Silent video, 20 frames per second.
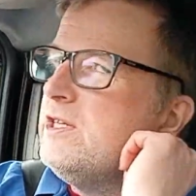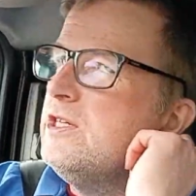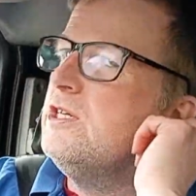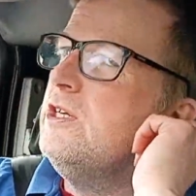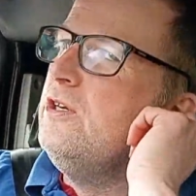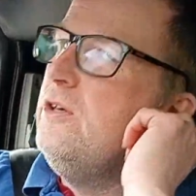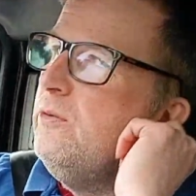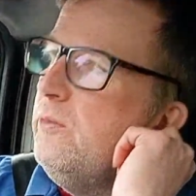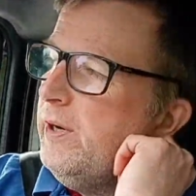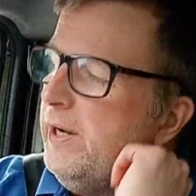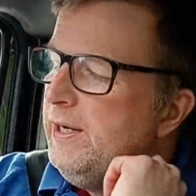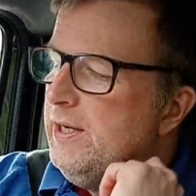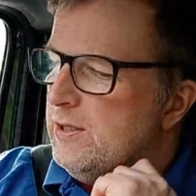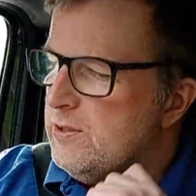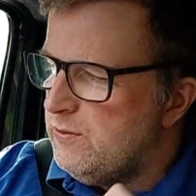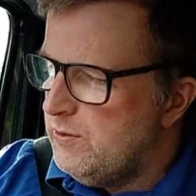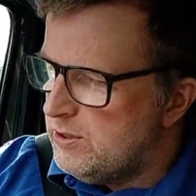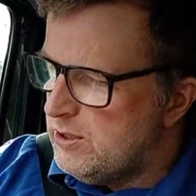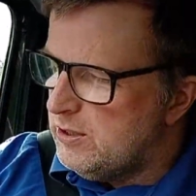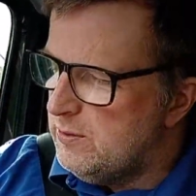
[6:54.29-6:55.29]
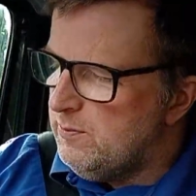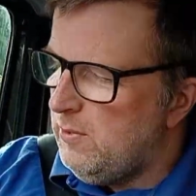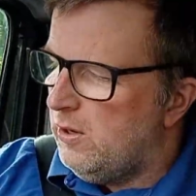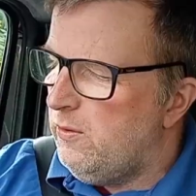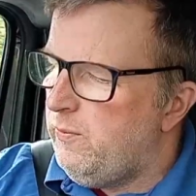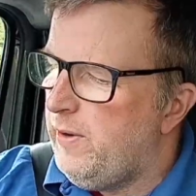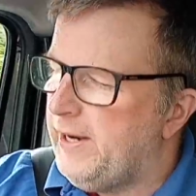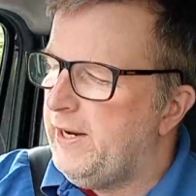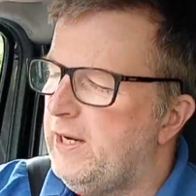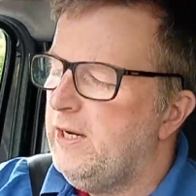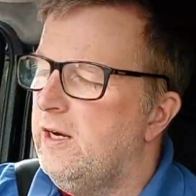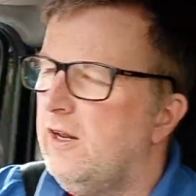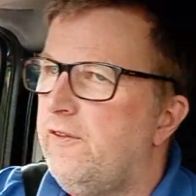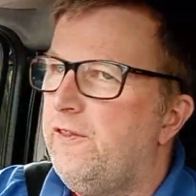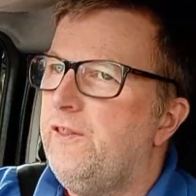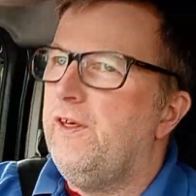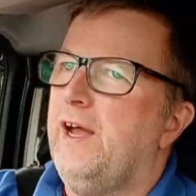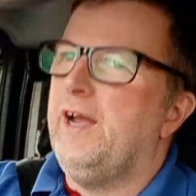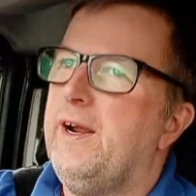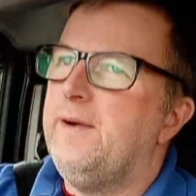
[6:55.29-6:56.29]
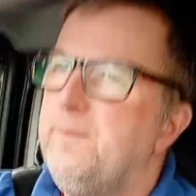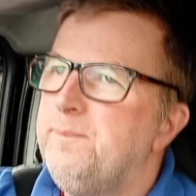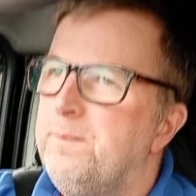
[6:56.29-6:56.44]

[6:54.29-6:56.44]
2 weeks, which is my regular thing.